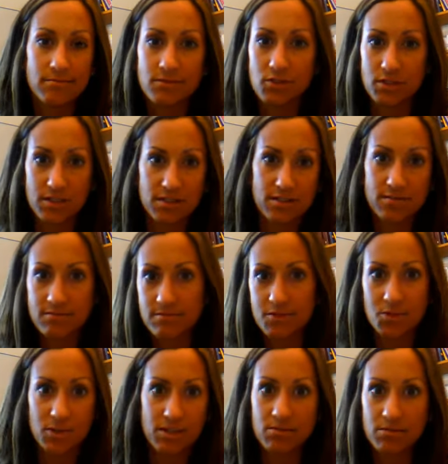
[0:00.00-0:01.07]
you
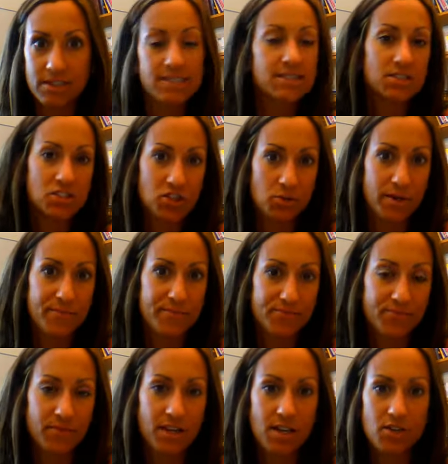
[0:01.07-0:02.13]
can listen to it.
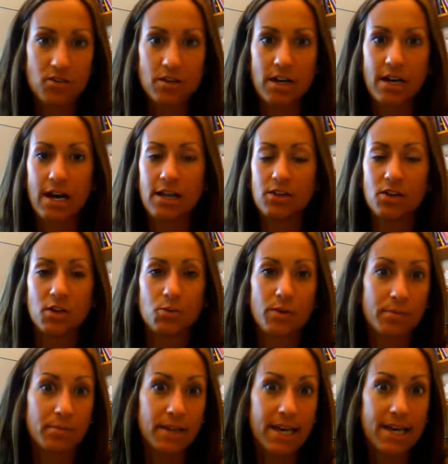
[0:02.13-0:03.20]
Okay, you can
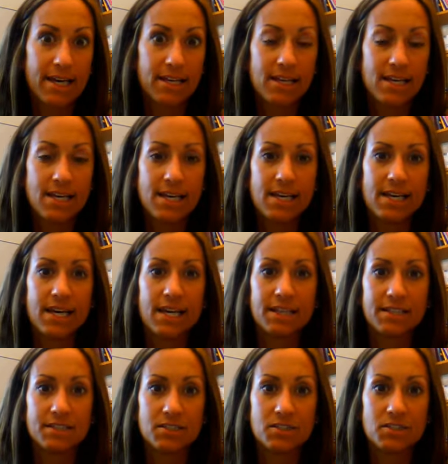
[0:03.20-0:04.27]
replay it and
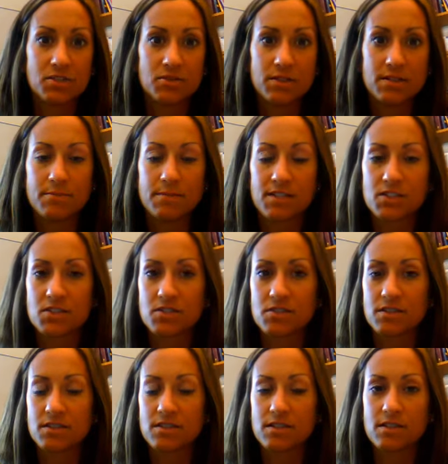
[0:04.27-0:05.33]
listen to it and make sure
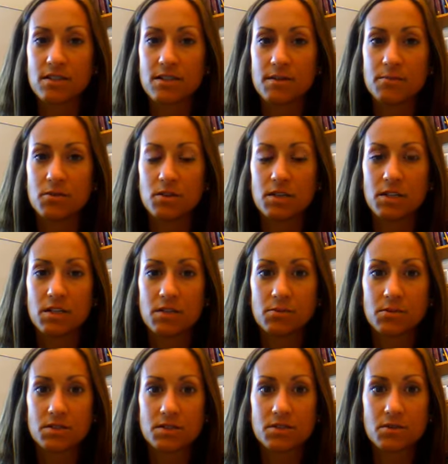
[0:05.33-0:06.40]
that you can hear
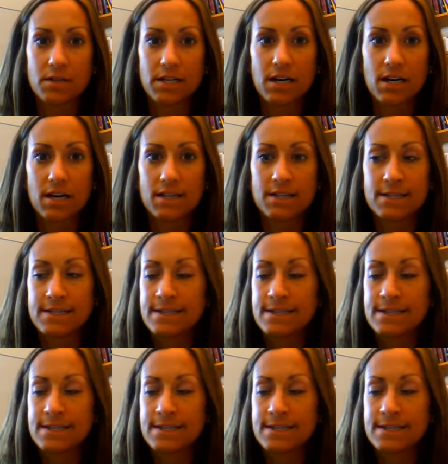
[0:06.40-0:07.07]
what's going on.